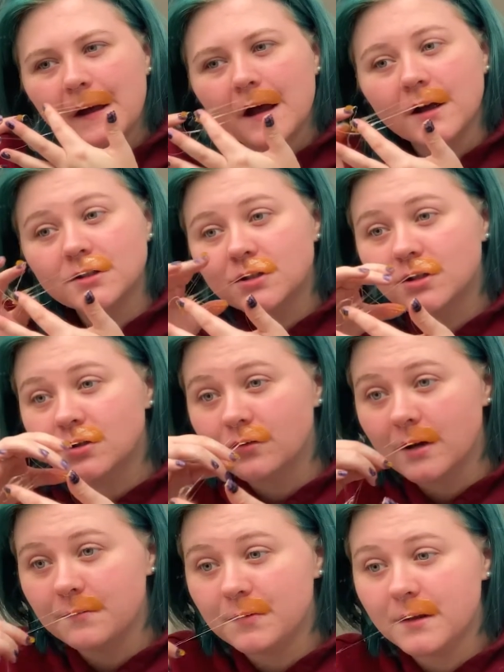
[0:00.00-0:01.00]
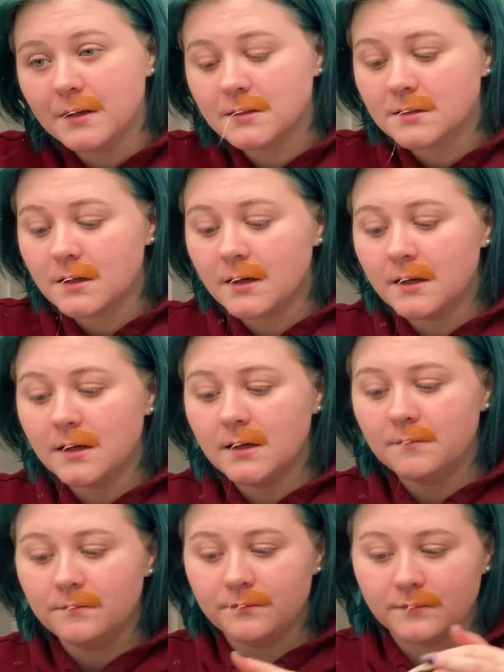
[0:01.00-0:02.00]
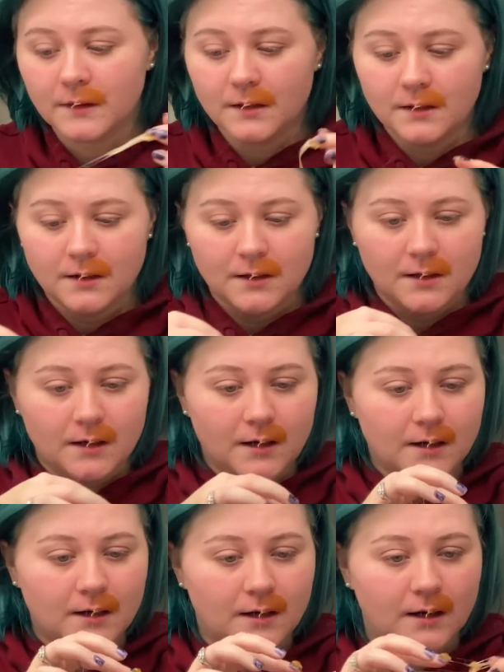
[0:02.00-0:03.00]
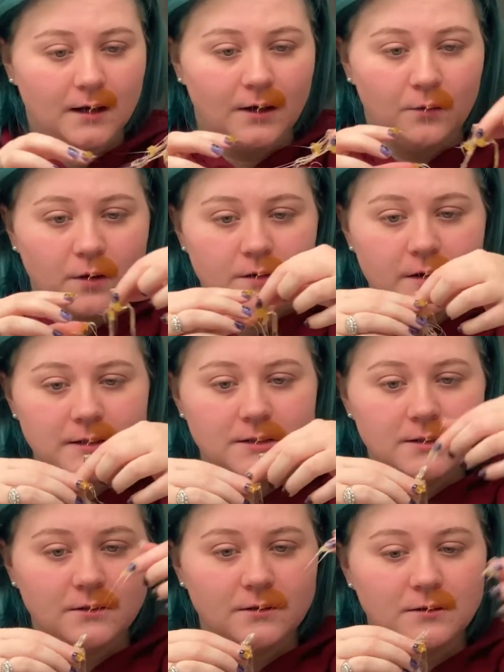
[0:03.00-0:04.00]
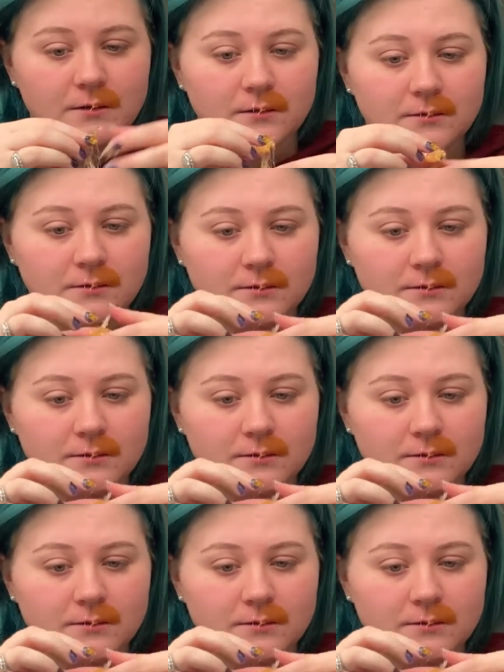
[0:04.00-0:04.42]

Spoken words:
a strip this time. What do I do?